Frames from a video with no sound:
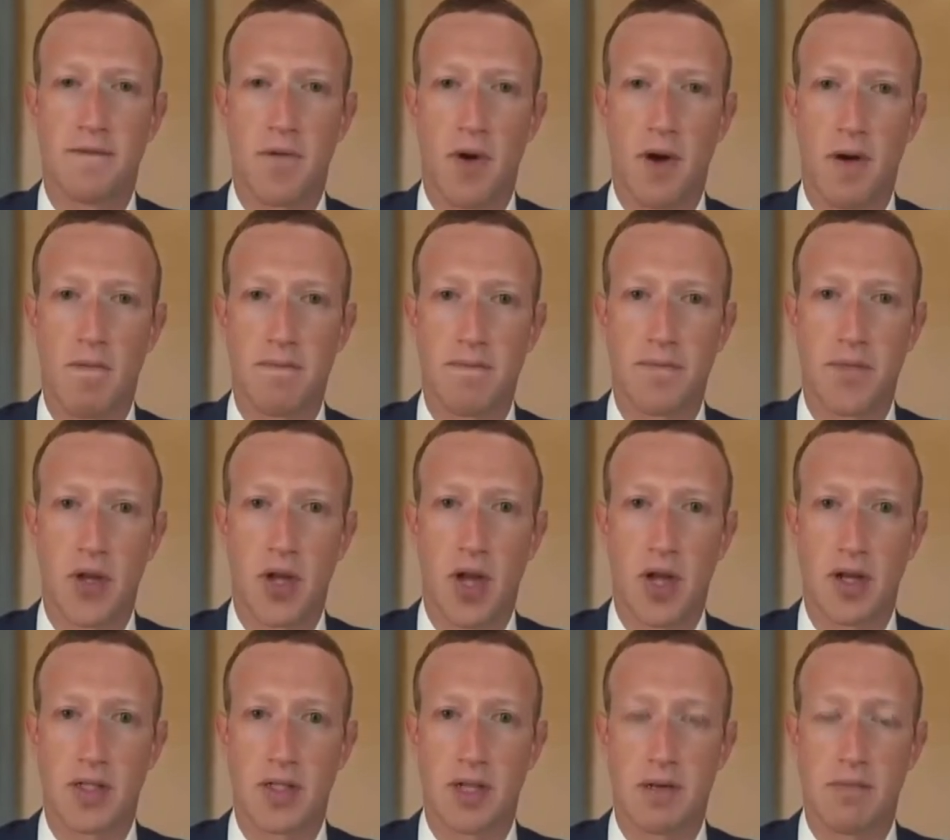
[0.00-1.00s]
from the
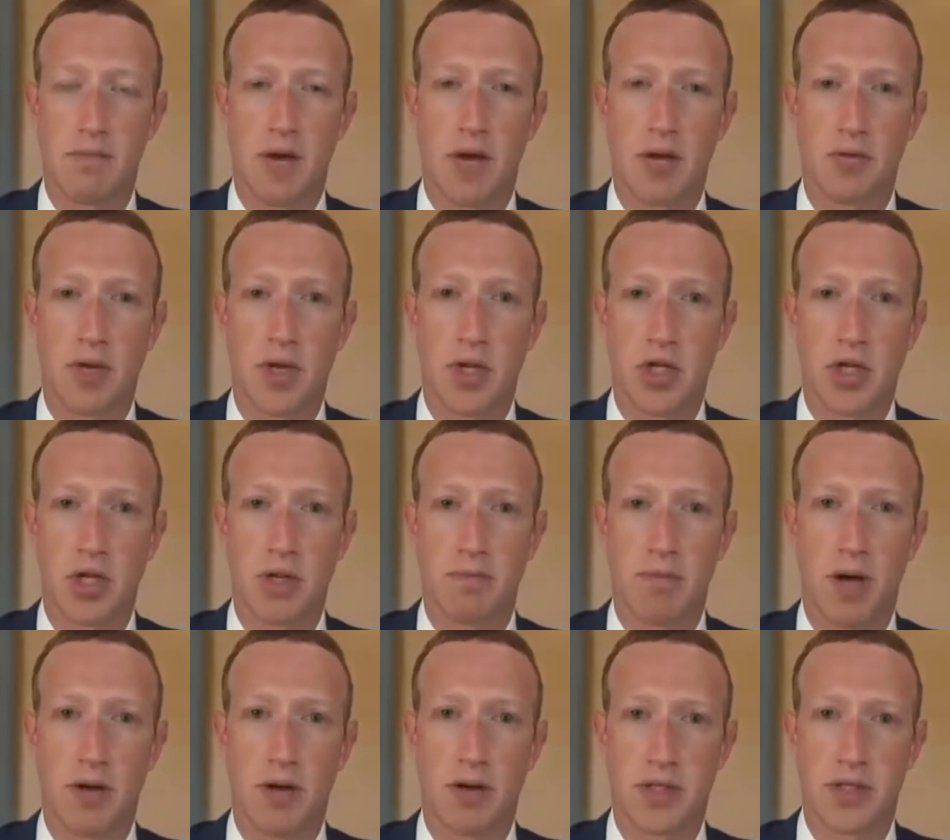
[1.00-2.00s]
content moderation
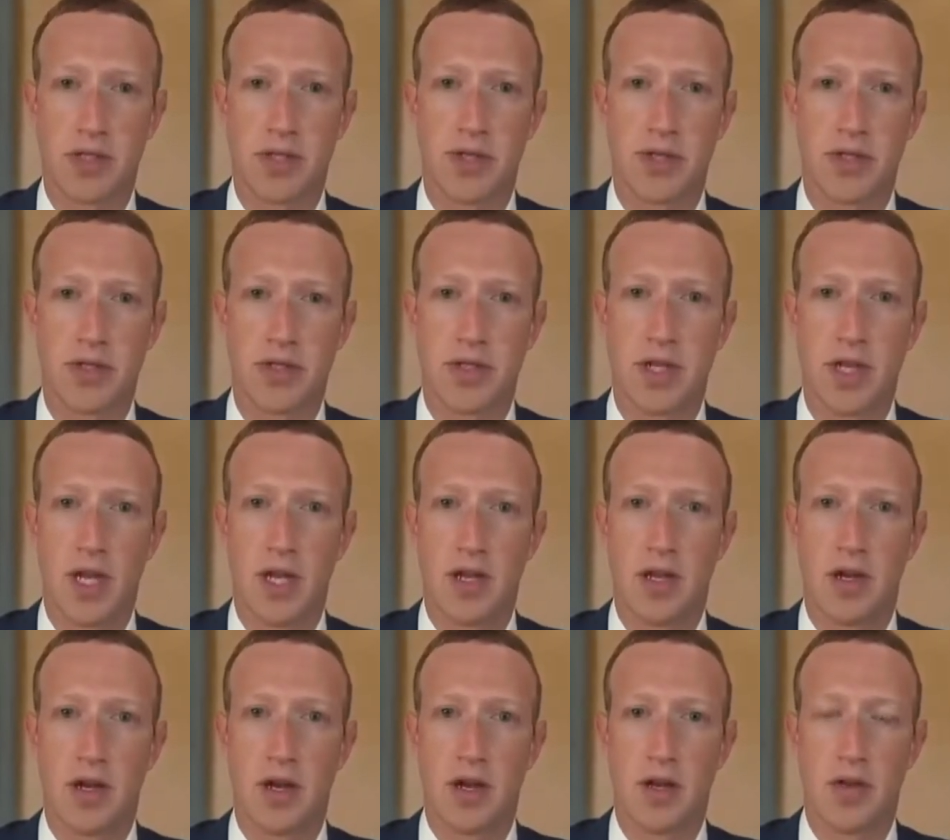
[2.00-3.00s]
policies
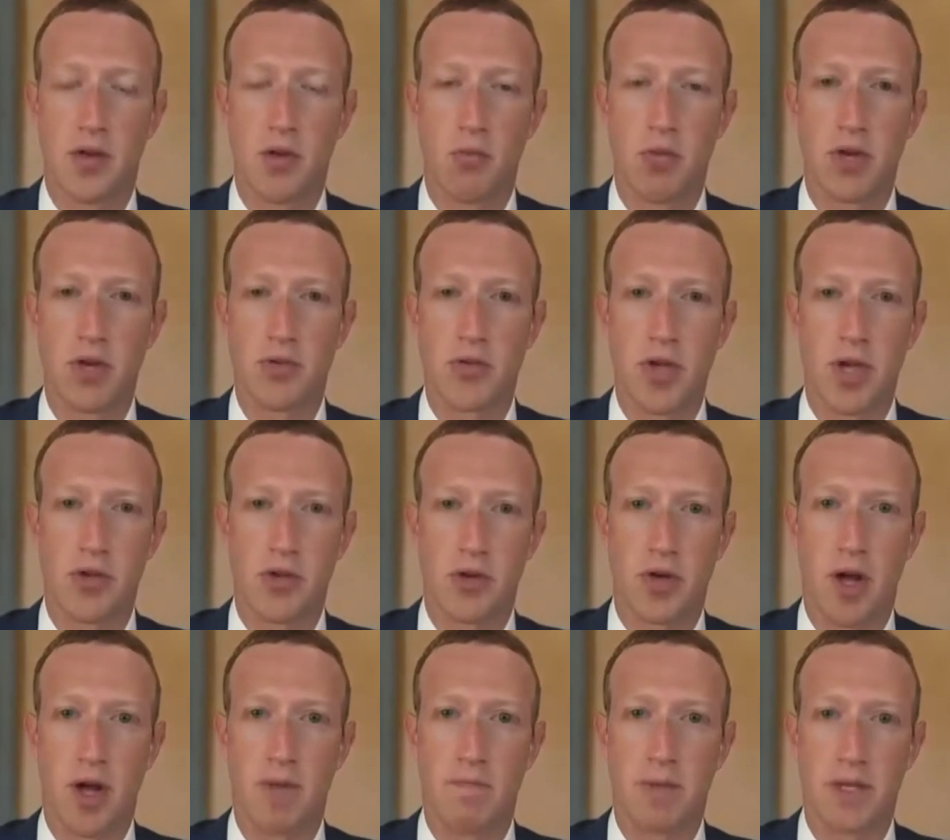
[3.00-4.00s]
that we or the other
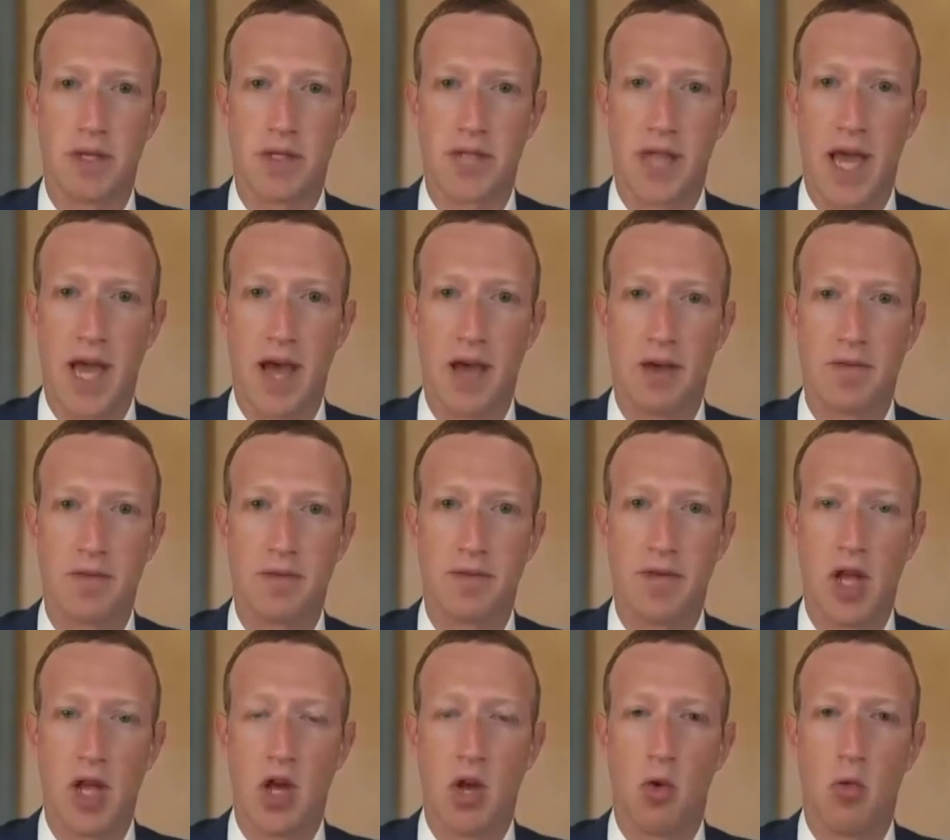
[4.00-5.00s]
companies have,
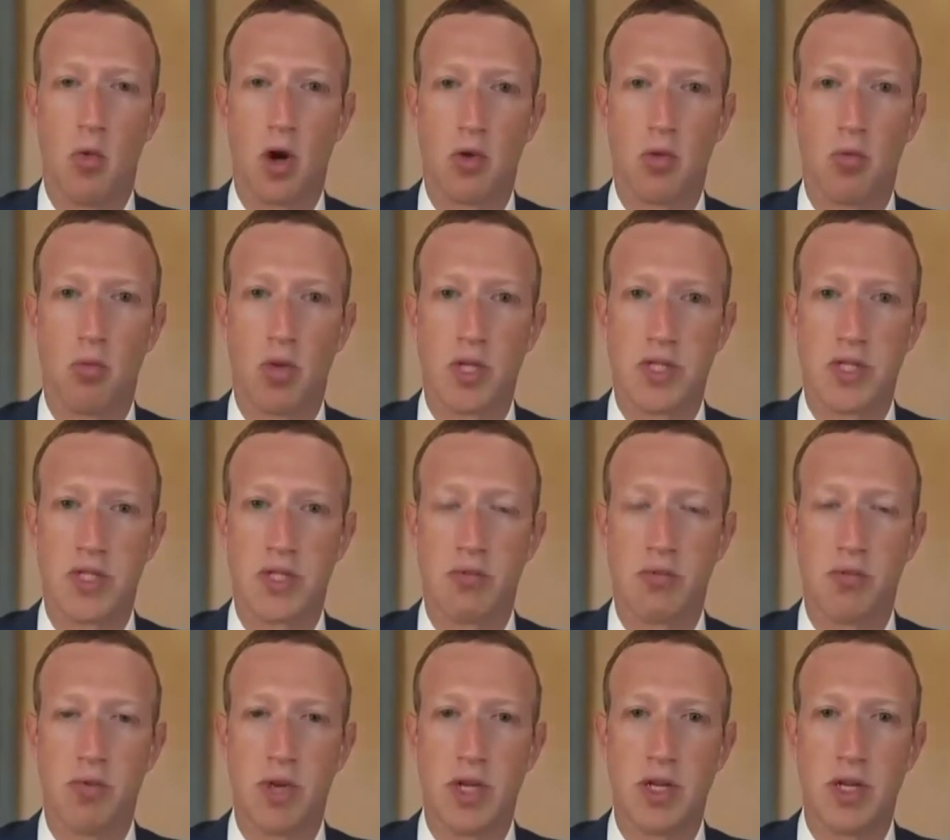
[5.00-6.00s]
where
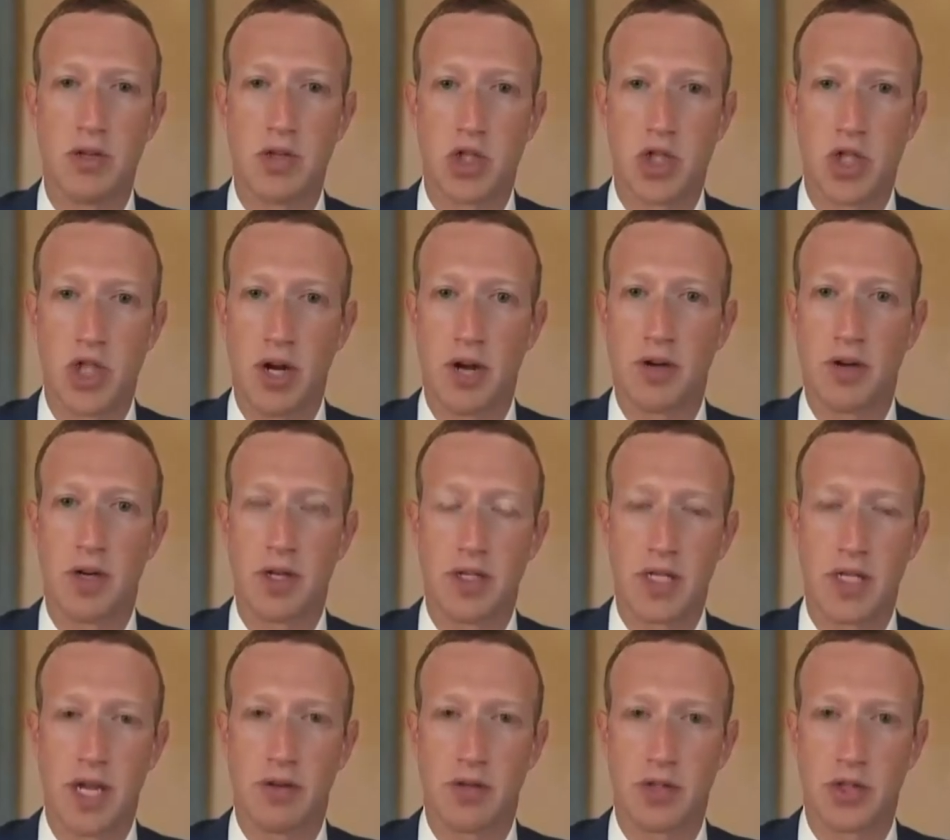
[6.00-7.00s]
once we share
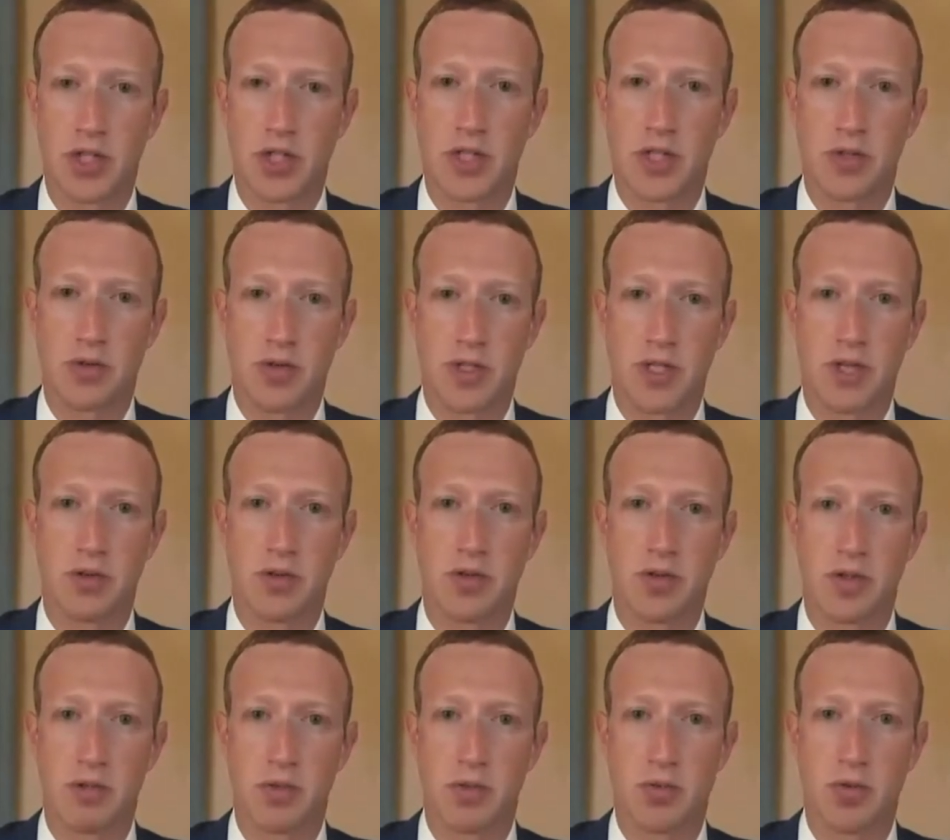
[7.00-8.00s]
intelligence or
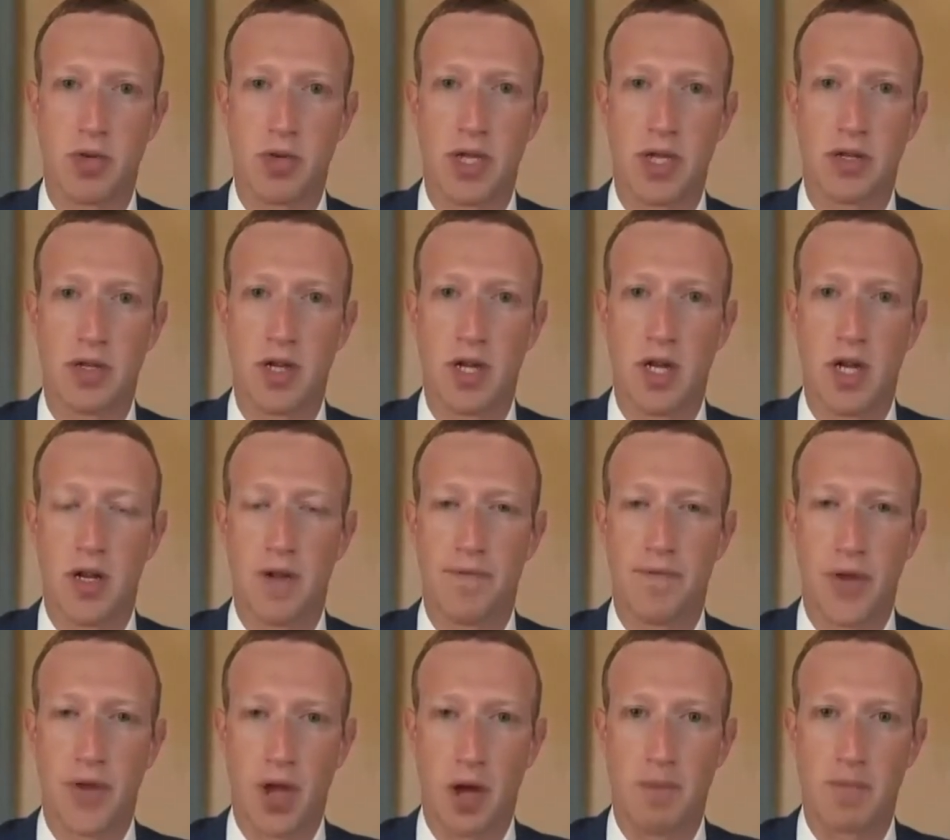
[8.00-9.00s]
signals between
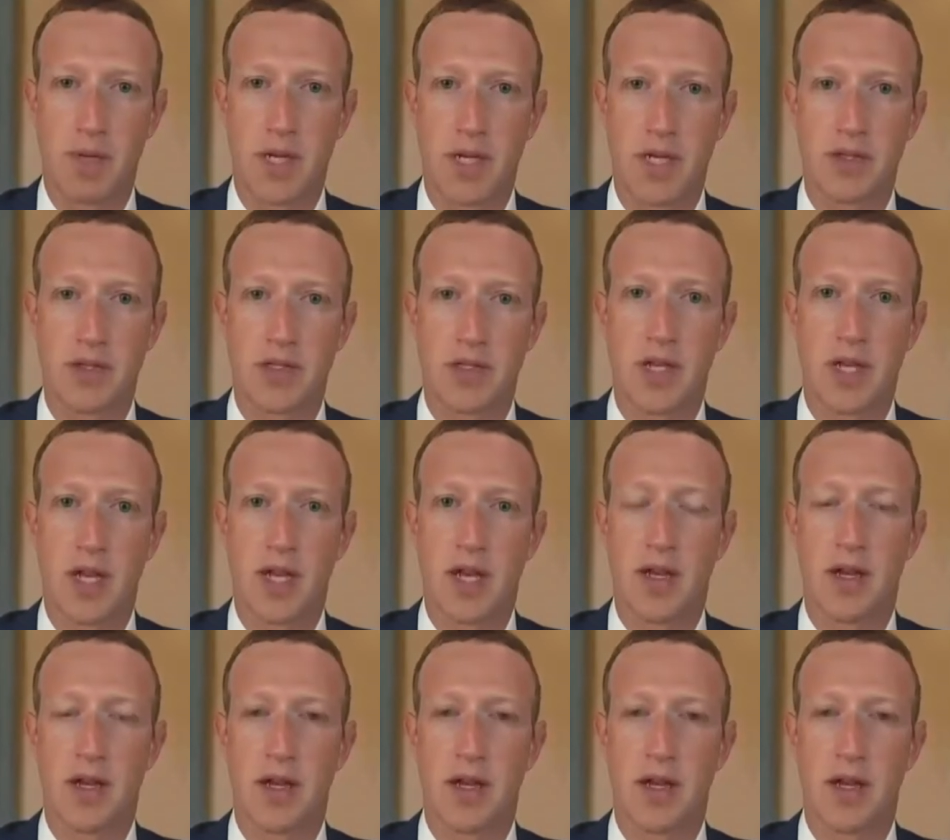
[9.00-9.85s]
the companies,